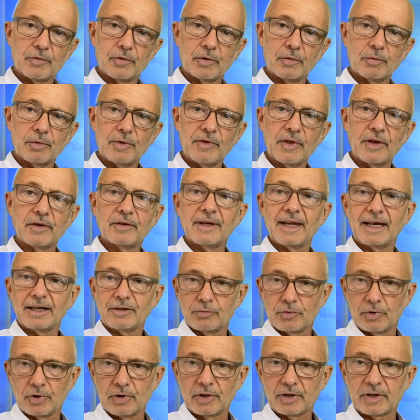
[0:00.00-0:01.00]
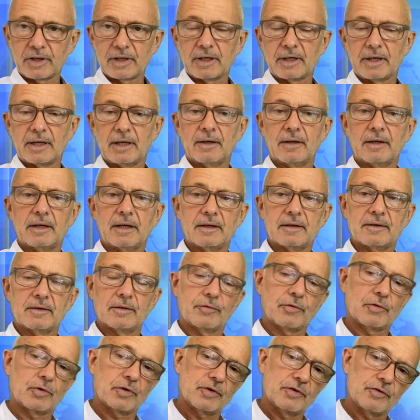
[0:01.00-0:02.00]
with a network, and then
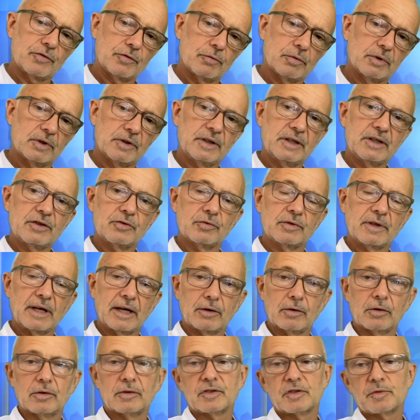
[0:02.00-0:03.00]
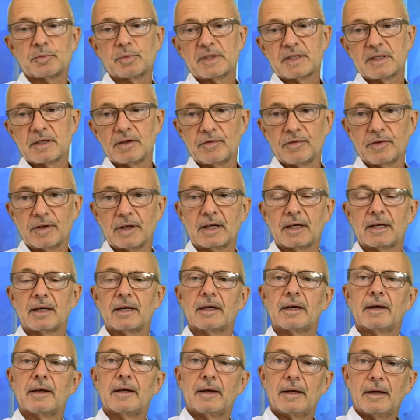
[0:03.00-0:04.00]
of course you will need to download a specific
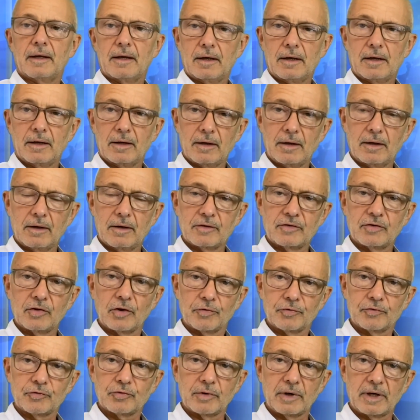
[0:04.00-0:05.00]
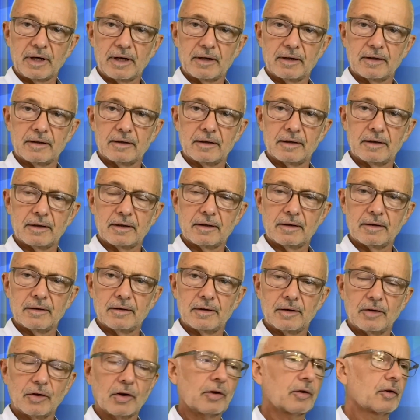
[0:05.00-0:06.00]

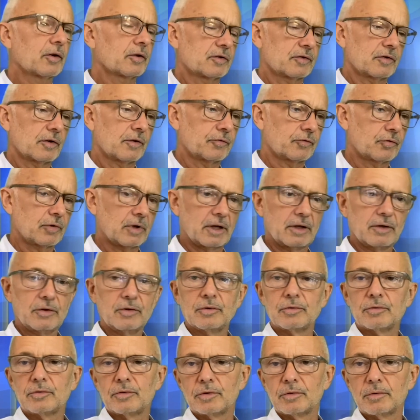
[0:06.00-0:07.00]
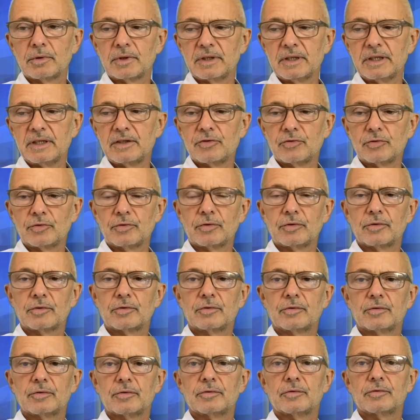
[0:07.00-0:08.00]
software. Not software. You will need
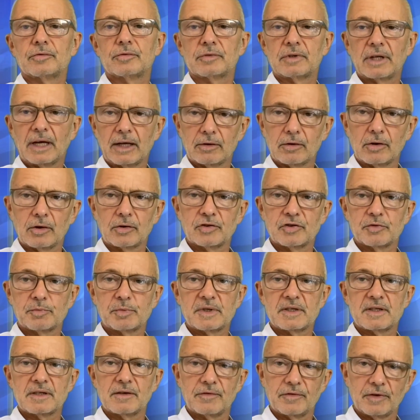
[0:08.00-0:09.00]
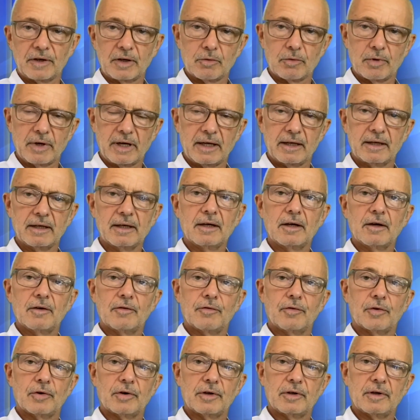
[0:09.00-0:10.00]
to download a specific way
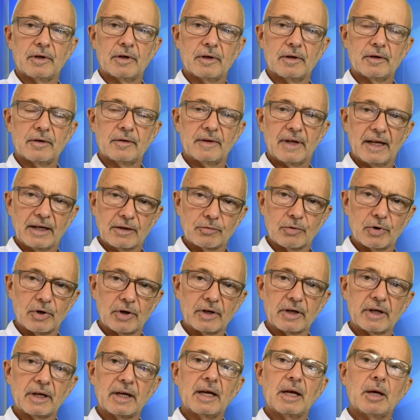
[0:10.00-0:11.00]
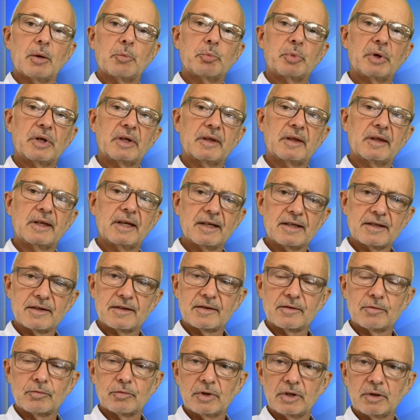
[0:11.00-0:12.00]
for the network. But
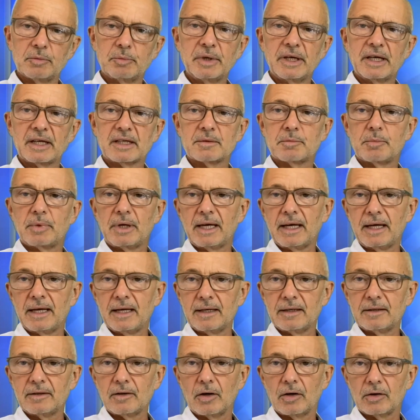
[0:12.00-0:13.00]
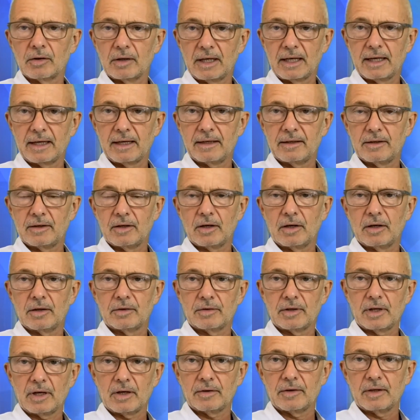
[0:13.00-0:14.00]
this will be explained online
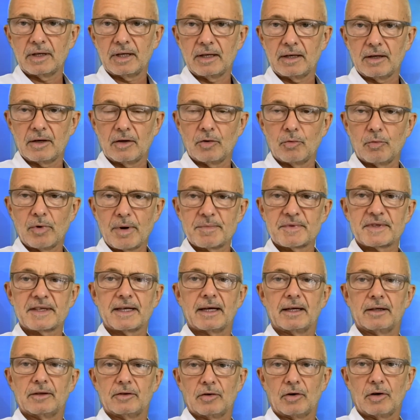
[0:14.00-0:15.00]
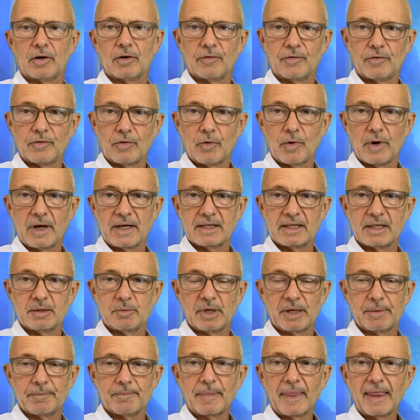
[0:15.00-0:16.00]
on the website of
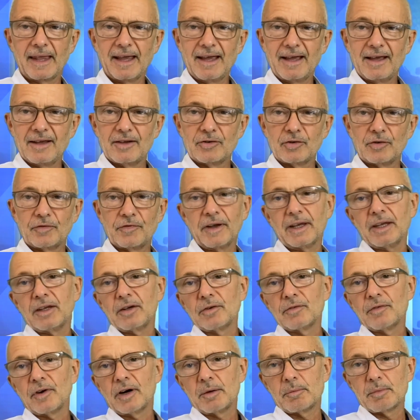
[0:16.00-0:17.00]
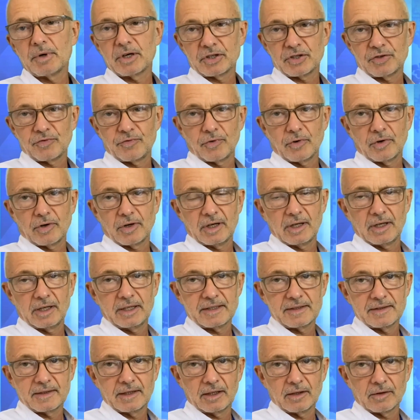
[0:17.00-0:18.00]
ONDB. So thank you very much for
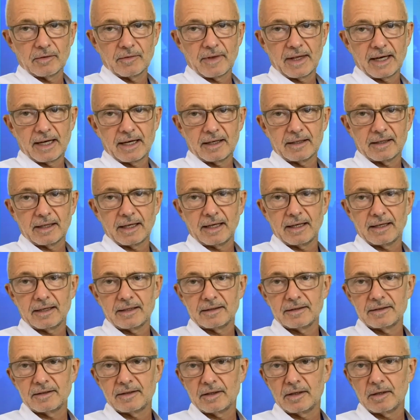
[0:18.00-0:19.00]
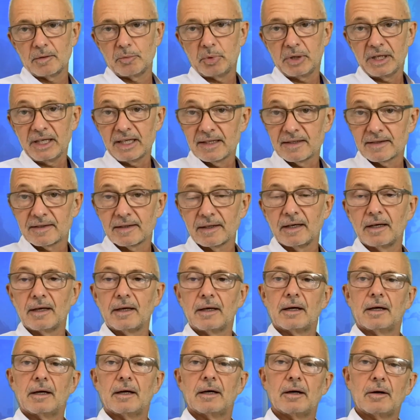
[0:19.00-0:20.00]
listening on that, and please
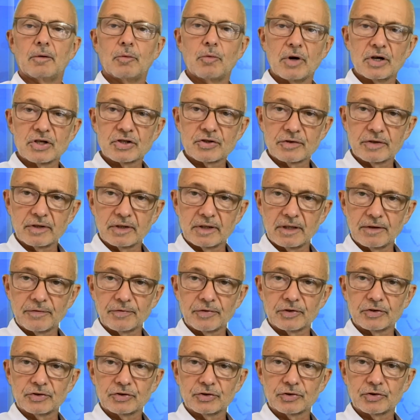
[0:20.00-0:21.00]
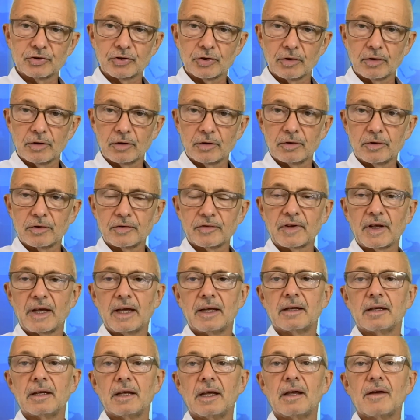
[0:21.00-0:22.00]
watch the different tutorials,
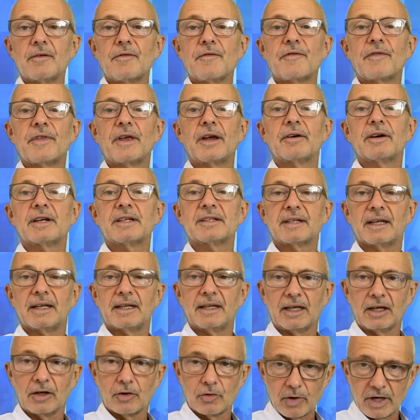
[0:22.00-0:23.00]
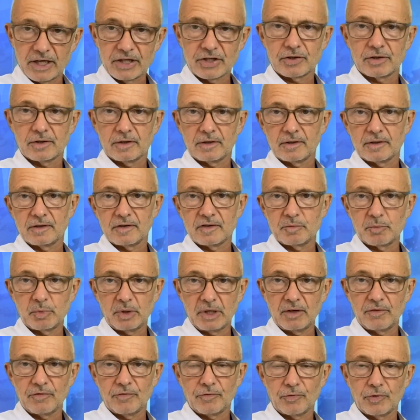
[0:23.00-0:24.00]
and if there is any questions,
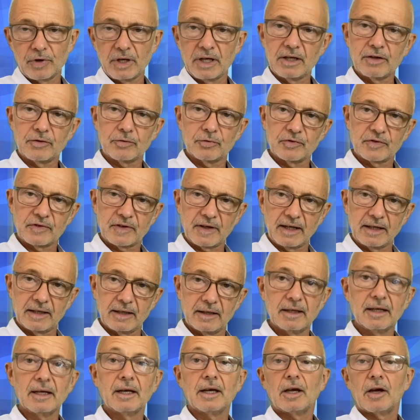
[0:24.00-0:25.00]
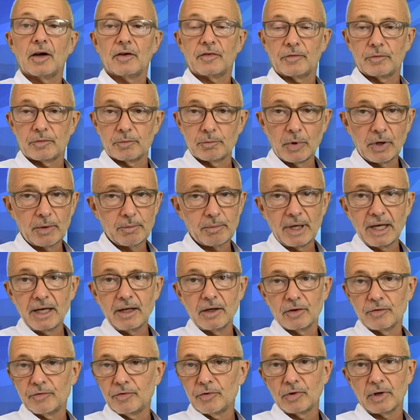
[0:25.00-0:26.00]
be free to send it. Many
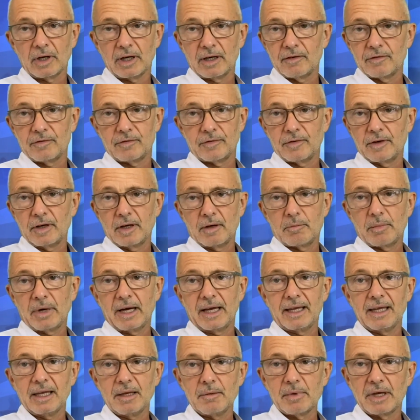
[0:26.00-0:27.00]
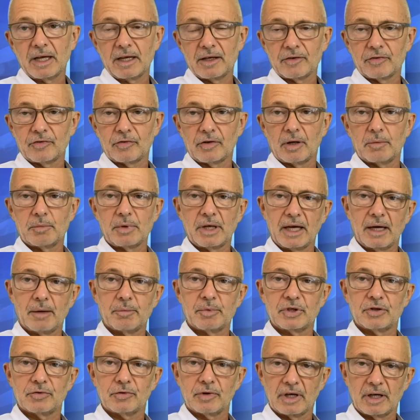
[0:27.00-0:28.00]
of you have my email, so I'll be
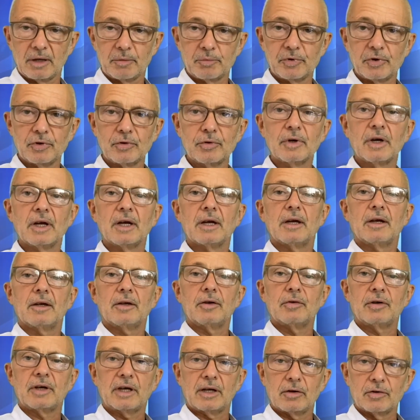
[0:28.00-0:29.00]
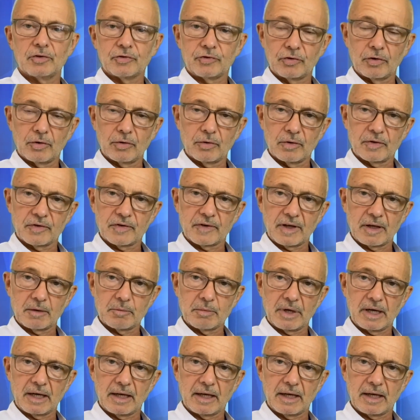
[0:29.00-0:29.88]
happy to help you. You can also send